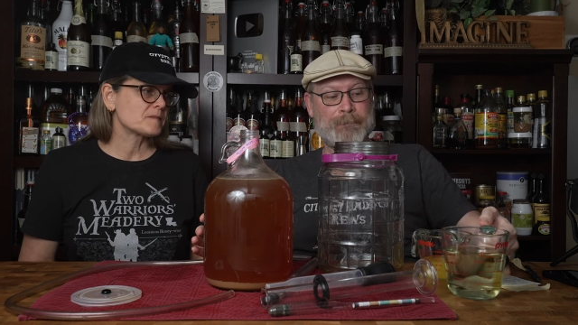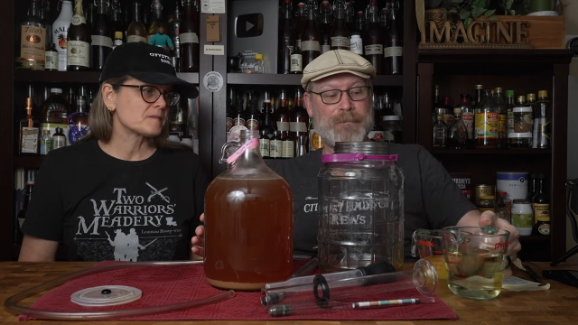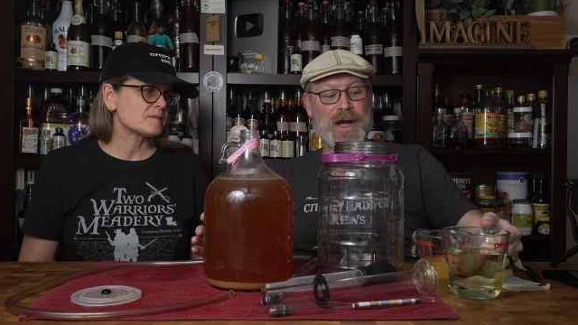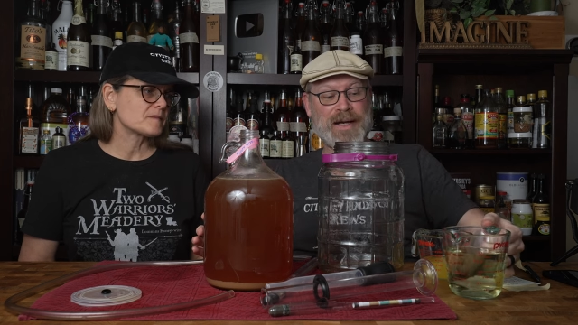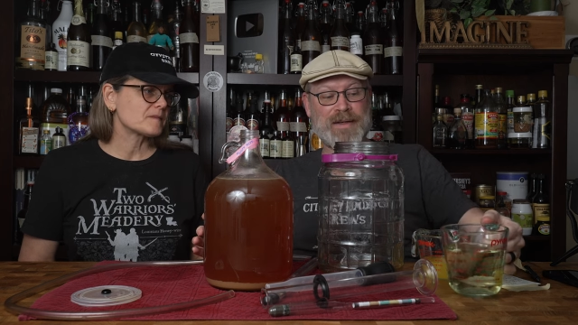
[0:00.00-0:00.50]

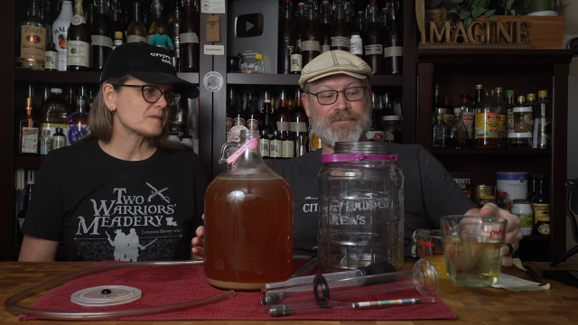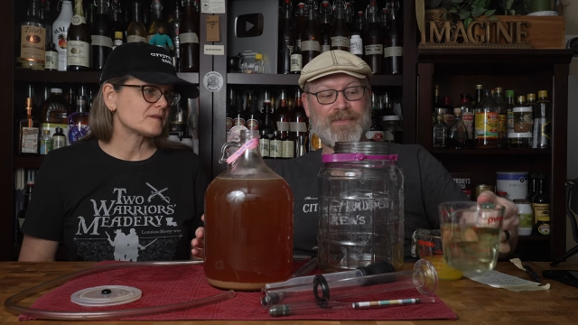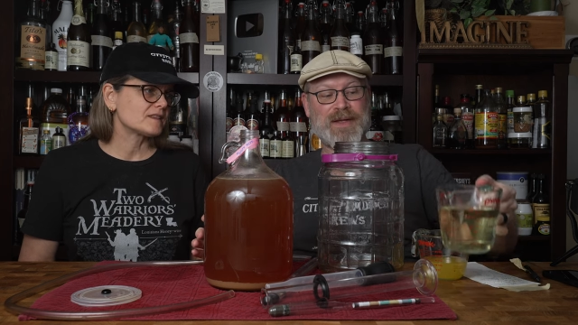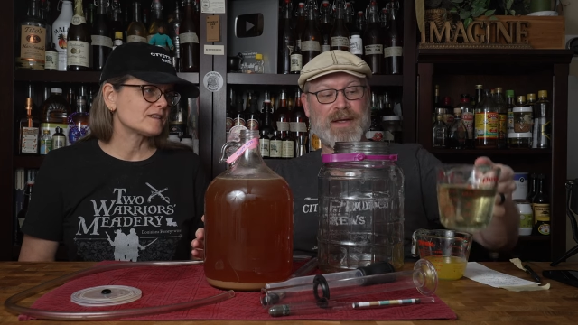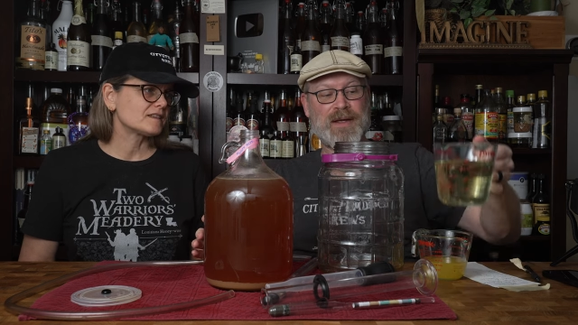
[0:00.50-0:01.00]
Speaker 1: But
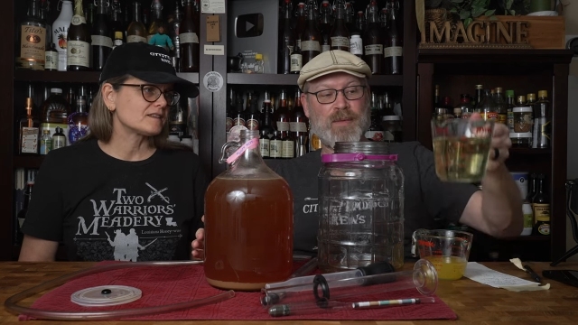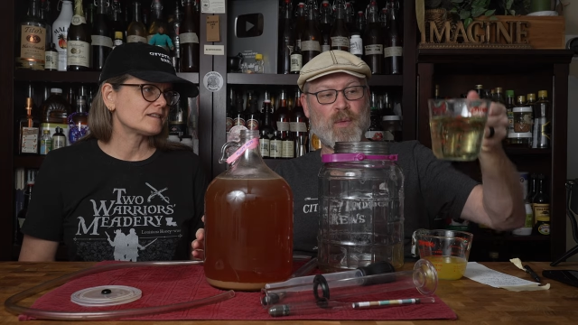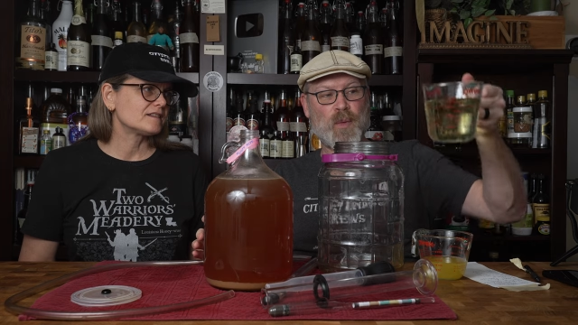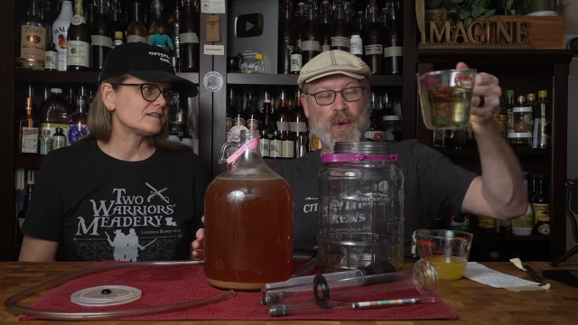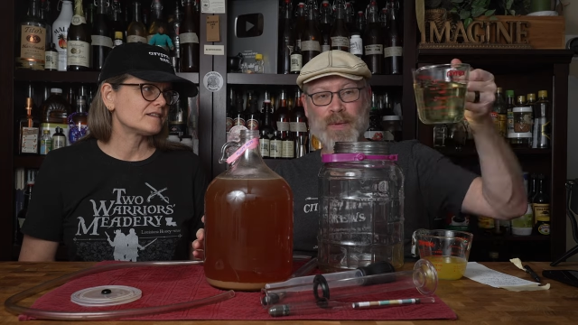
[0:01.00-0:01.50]

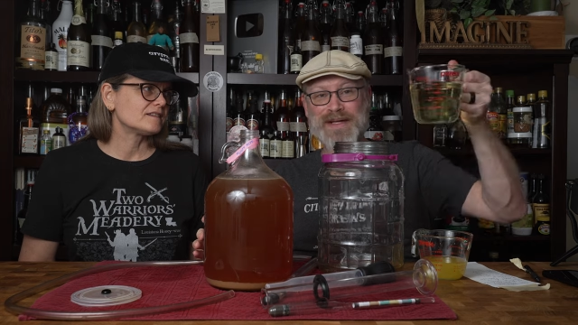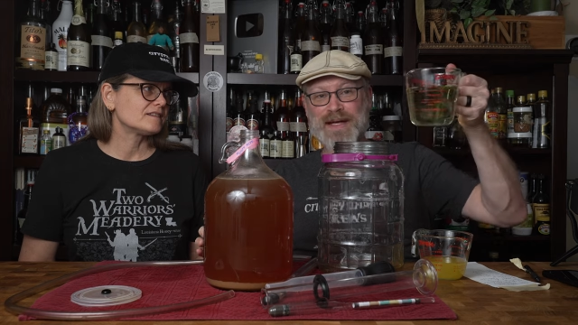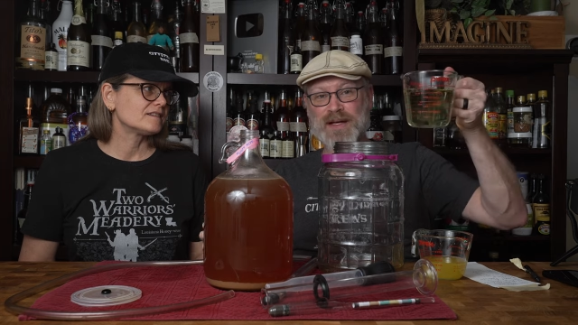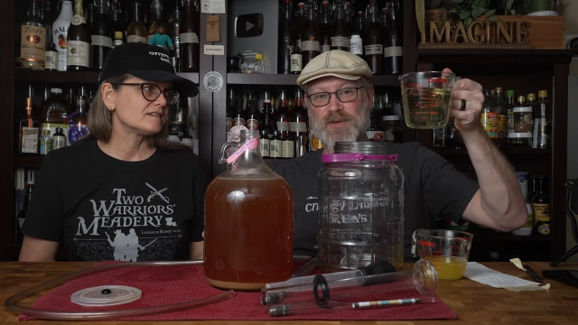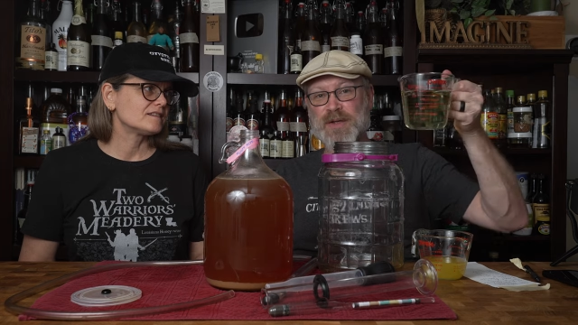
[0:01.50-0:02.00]
what we
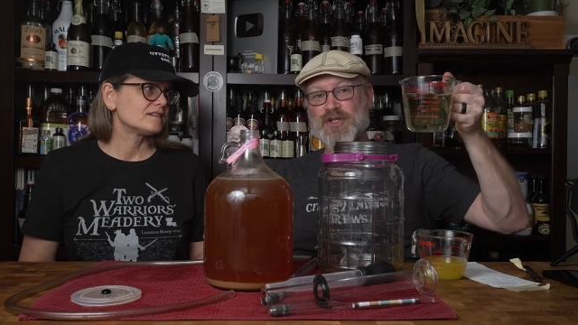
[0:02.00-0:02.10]
did is we